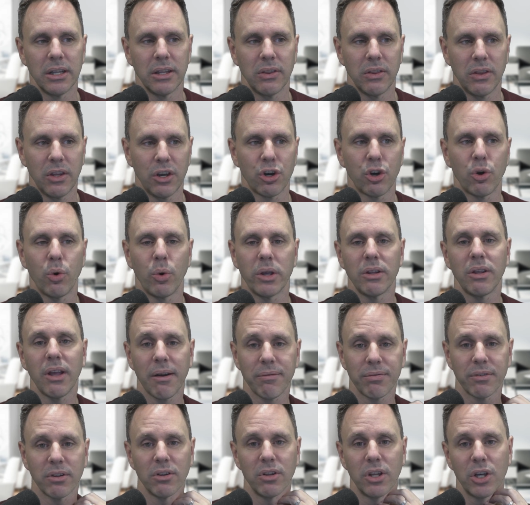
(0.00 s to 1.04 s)
they're going to
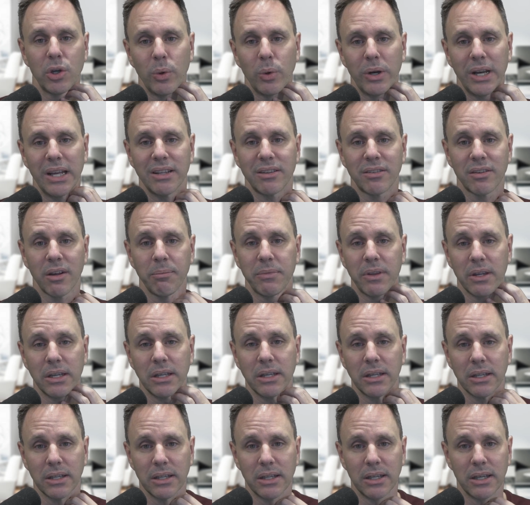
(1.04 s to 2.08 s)
have to liquidate
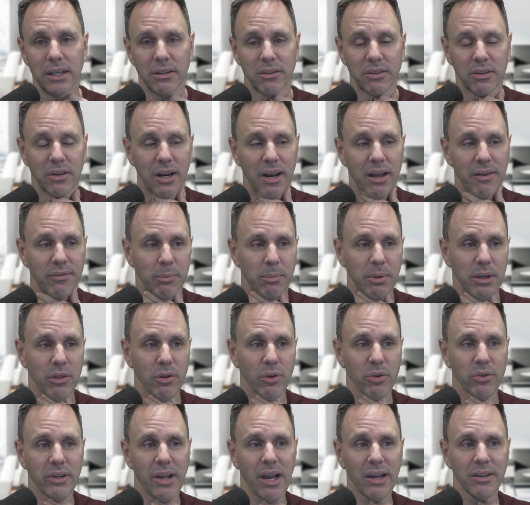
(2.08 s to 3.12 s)
something, and it's going to have to be
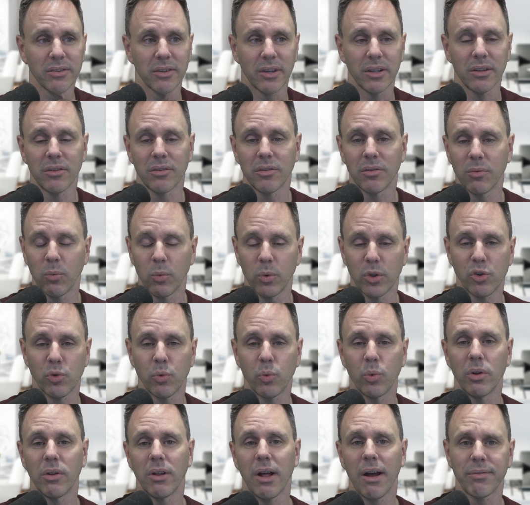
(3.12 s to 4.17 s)
those assets, which
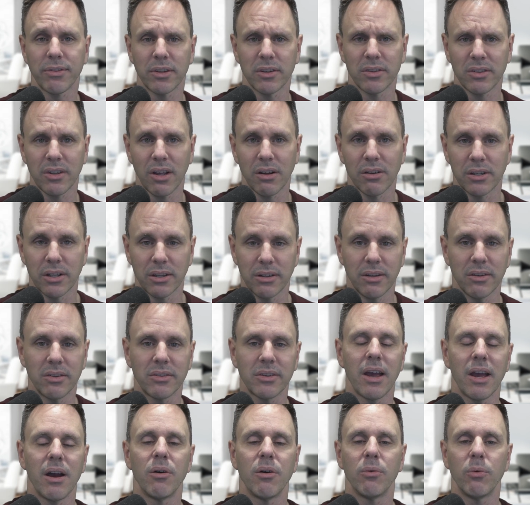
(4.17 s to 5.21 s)
will have to sell at a
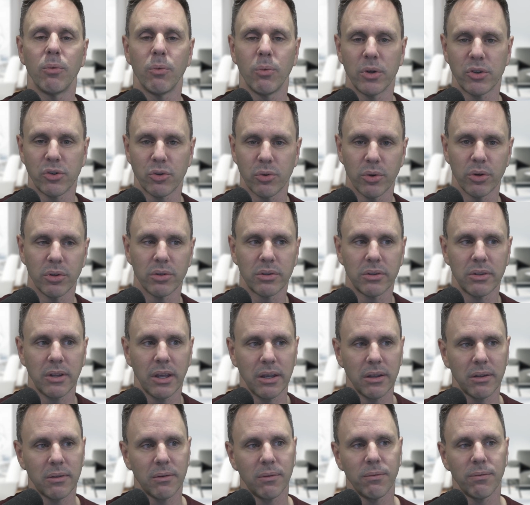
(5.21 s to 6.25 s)
discount, which will
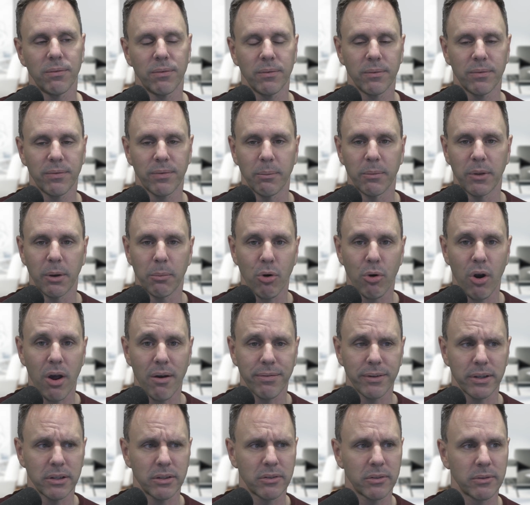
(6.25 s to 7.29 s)
take from their
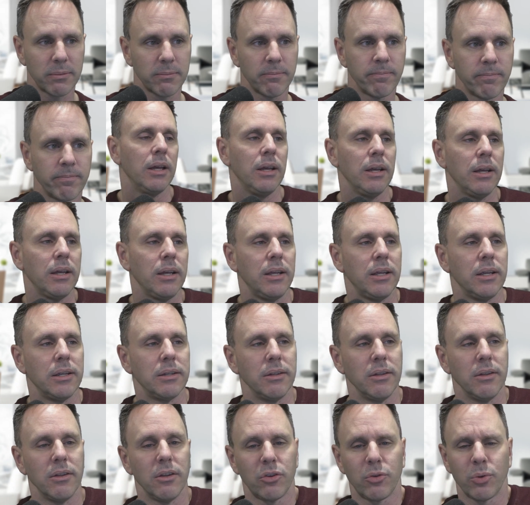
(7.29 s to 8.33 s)
profits.
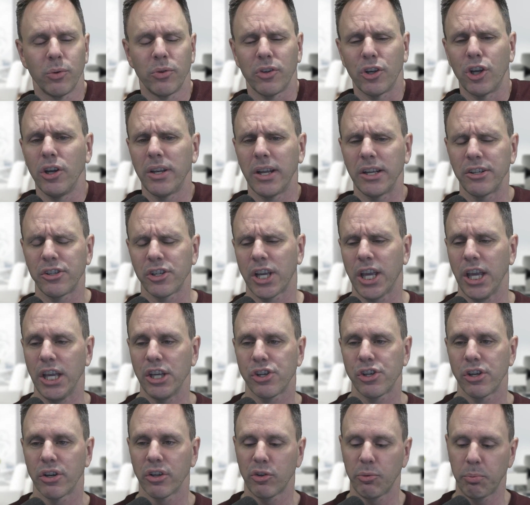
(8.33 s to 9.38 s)
And this was a good
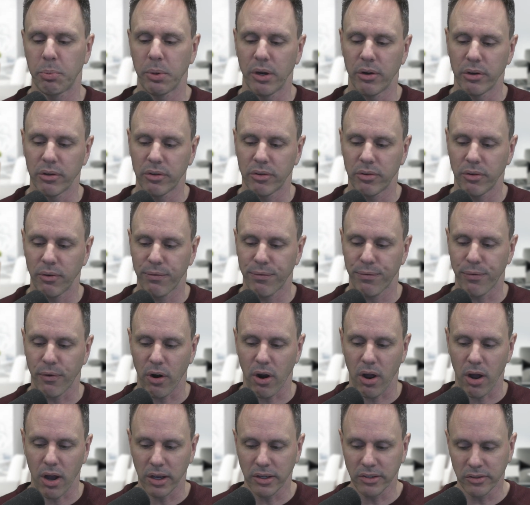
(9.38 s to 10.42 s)
education experience for
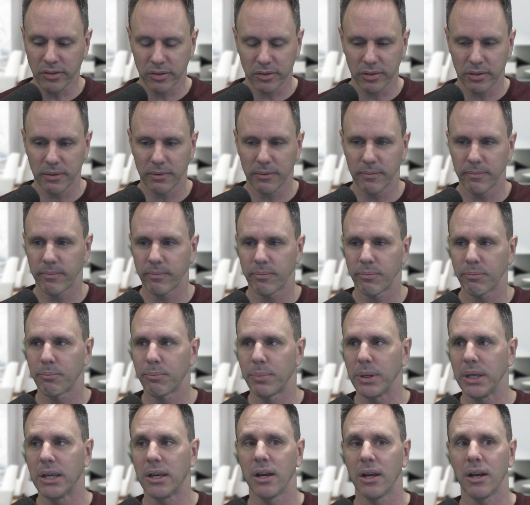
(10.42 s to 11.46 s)
us
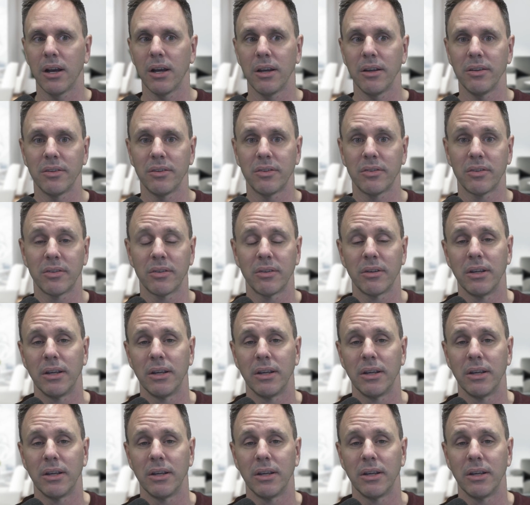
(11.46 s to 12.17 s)
because